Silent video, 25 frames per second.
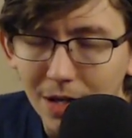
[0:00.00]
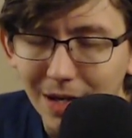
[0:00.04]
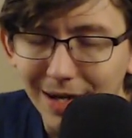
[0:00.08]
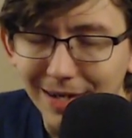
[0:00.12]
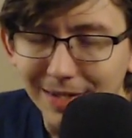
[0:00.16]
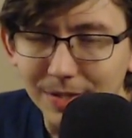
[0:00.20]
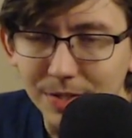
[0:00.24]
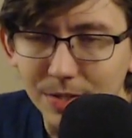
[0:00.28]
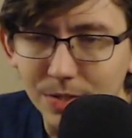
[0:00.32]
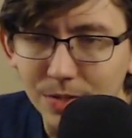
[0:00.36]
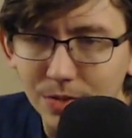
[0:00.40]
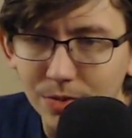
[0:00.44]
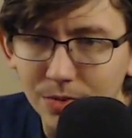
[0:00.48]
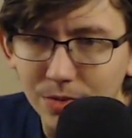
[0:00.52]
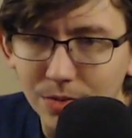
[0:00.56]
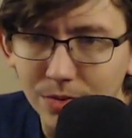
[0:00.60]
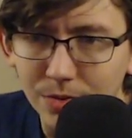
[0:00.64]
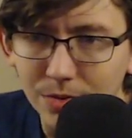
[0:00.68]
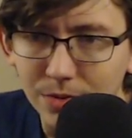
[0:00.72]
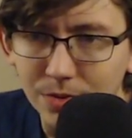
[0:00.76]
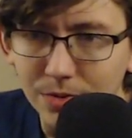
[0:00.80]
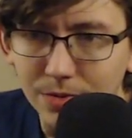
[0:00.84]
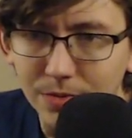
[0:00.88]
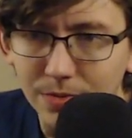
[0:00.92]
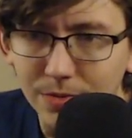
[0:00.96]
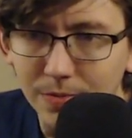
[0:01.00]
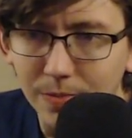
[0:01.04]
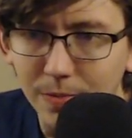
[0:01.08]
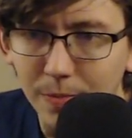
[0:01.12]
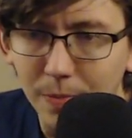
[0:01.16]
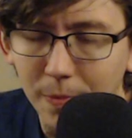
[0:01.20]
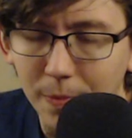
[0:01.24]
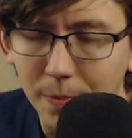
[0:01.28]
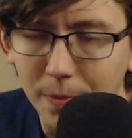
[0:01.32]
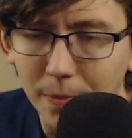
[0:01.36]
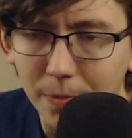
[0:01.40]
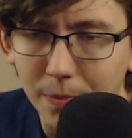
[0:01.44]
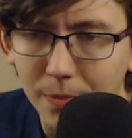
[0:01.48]
I still
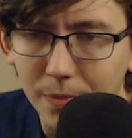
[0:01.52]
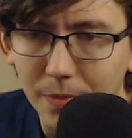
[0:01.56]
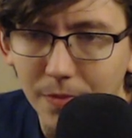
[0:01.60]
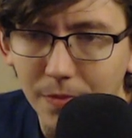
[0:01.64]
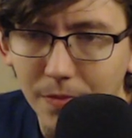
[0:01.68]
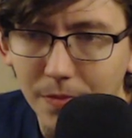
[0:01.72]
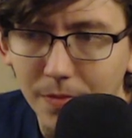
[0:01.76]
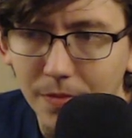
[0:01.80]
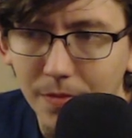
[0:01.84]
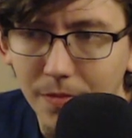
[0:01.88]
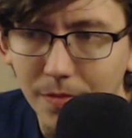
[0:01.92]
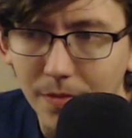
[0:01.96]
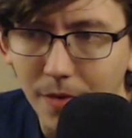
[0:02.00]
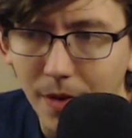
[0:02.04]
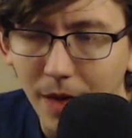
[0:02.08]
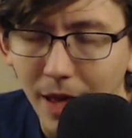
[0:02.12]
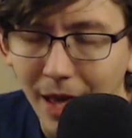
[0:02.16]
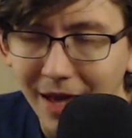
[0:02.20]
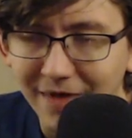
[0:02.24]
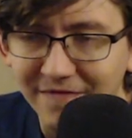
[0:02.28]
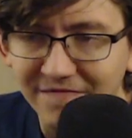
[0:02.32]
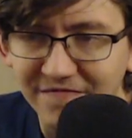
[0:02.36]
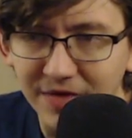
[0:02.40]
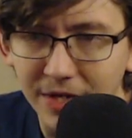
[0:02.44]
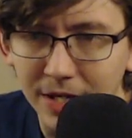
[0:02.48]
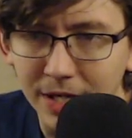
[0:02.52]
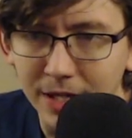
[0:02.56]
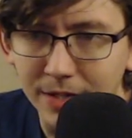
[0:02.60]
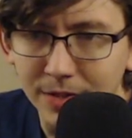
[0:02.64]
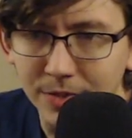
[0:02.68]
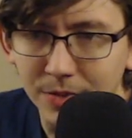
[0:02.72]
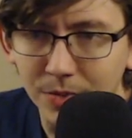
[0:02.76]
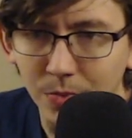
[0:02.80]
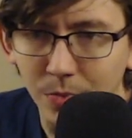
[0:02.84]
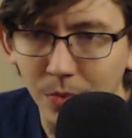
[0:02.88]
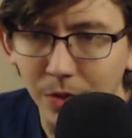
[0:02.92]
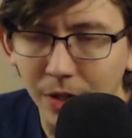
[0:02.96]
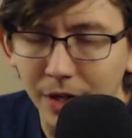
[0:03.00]
have
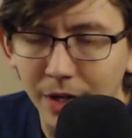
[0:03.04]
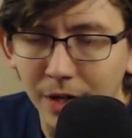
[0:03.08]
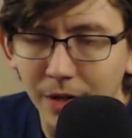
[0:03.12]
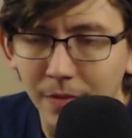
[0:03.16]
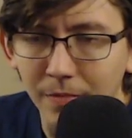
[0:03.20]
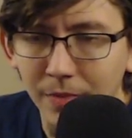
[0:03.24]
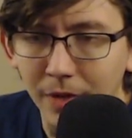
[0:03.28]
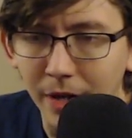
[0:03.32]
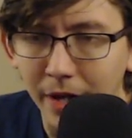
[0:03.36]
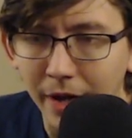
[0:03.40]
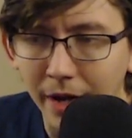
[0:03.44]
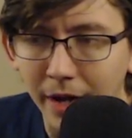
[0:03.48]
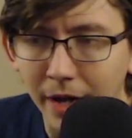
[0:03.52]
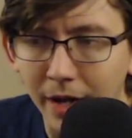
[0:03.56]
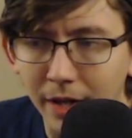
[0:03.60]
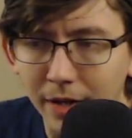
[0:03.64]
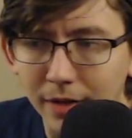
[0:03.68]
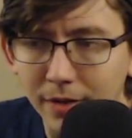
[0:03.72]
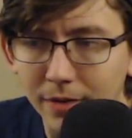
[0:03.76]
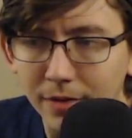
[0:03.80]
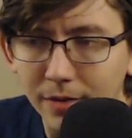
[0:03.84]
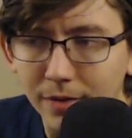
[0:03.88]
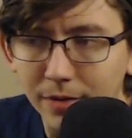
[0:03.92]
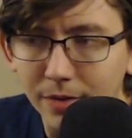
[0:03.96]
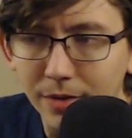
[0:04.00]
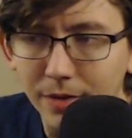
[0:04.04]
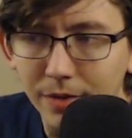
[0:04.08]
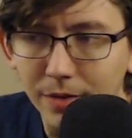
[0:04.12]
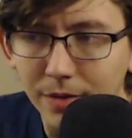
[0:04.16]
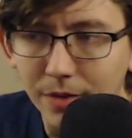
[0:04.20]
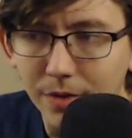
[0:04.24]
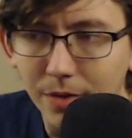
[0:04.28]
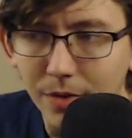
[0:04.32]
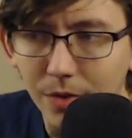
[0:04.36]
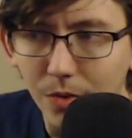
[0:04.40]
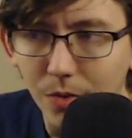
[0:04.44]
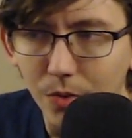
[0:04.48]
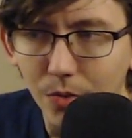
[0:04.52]
days where I'm not
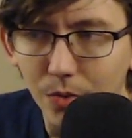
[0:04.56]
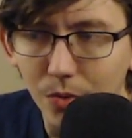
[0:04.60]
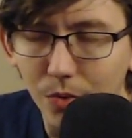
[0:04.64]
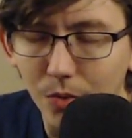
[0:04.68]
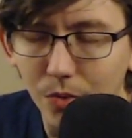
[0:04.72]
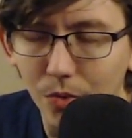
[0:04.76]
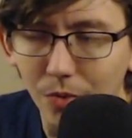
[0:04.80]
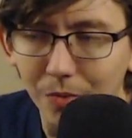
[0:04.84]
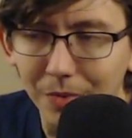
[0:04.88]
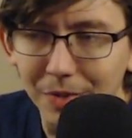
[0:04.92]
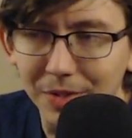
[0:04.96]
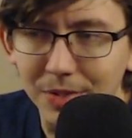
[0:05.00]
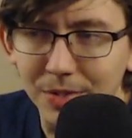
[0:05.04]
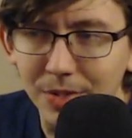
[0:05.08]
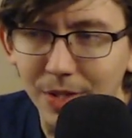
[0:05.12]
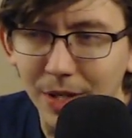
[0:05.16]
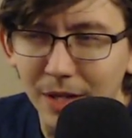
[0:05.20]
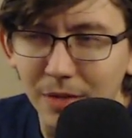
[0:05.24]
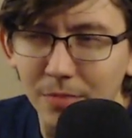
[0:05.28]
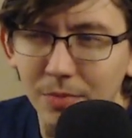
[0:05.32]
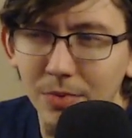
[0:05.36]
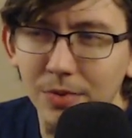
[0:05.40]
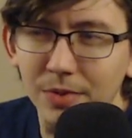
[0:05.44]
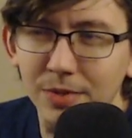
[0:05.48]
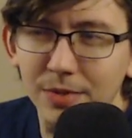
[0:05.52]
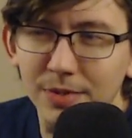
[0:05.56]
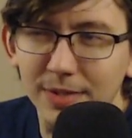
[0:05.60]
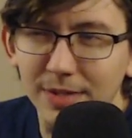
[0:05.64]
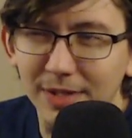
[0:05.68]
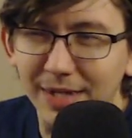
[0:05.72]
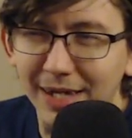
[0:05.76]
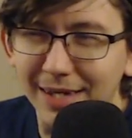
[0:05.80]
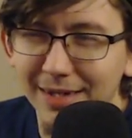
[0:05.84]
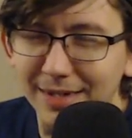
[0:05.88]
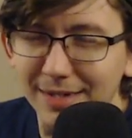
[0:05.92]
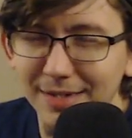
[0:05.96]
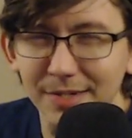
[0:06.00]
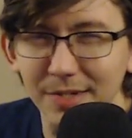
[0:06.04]
always able to
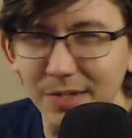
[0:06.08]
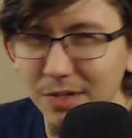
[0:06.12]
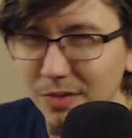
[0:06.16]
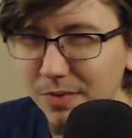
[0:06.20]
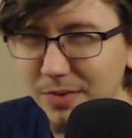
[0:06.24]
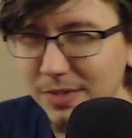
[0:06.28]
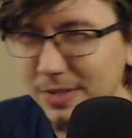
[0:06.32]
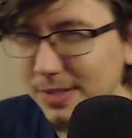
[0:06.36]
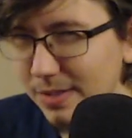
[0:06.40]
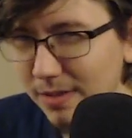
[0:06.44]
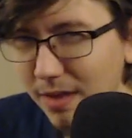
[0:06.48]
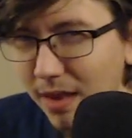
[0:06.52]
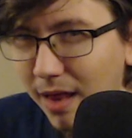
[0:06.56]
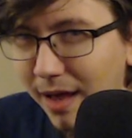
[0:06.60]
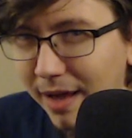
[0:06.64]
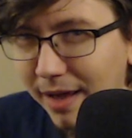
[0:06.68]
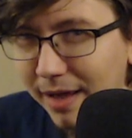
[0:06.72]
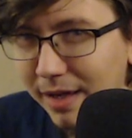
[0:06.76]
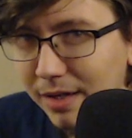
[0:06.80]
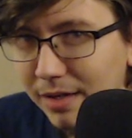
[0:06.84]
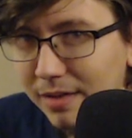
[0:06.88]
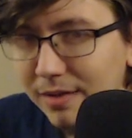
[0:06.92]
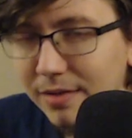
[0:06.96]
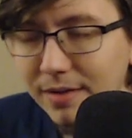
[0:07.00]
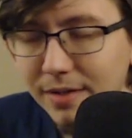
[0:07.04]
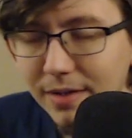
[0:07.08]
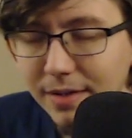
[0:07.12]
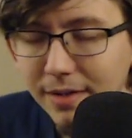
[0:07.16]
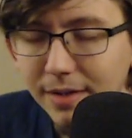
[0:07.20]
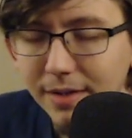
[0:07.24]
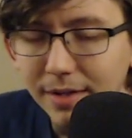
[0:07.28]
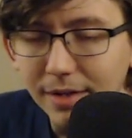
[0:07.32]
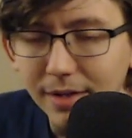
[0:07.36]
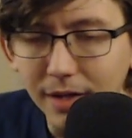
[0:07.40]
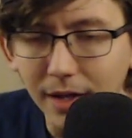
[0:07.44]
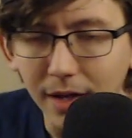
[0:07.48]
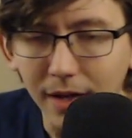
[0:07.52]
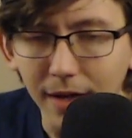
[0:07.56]
kind of deal with Sly.
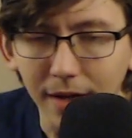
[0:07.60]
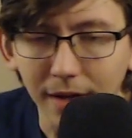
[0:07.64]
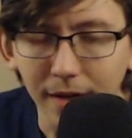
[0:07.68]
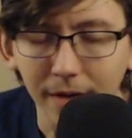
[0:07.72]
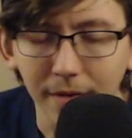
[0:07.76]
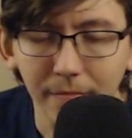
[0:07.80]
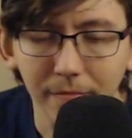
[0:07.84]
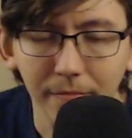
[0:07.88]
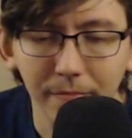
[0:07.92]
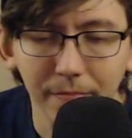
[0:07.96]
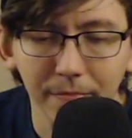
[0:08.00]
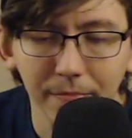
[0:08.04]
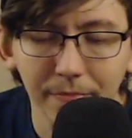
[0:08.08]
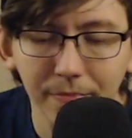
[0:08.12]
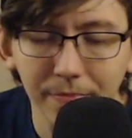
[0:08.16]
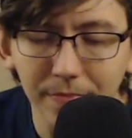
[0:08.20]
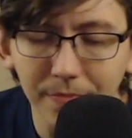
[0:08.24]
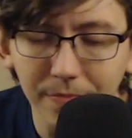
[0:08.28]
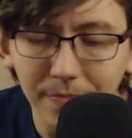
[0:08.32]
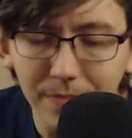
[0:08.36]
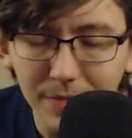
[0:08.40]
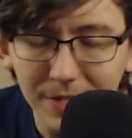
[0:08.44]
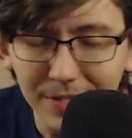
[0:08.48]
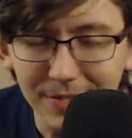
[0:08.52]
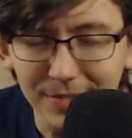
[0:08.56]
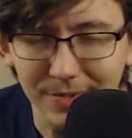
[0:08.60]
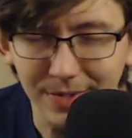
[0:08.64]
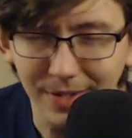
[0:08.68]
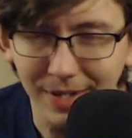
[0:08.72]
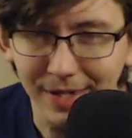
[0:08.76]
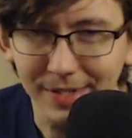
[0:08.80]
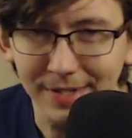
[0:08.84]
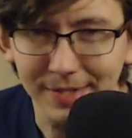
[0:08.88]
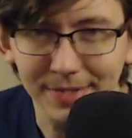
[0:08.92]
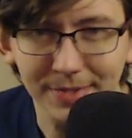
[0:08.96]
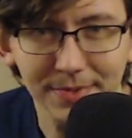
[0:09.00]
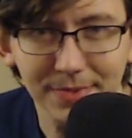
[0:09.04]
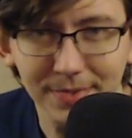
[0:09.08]
And
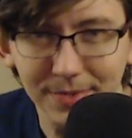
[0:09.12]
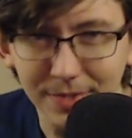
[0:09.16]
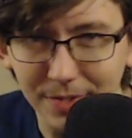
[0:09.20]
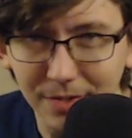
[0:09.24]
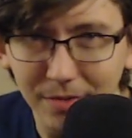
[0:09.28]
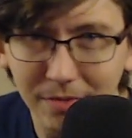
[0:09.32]
Sly's,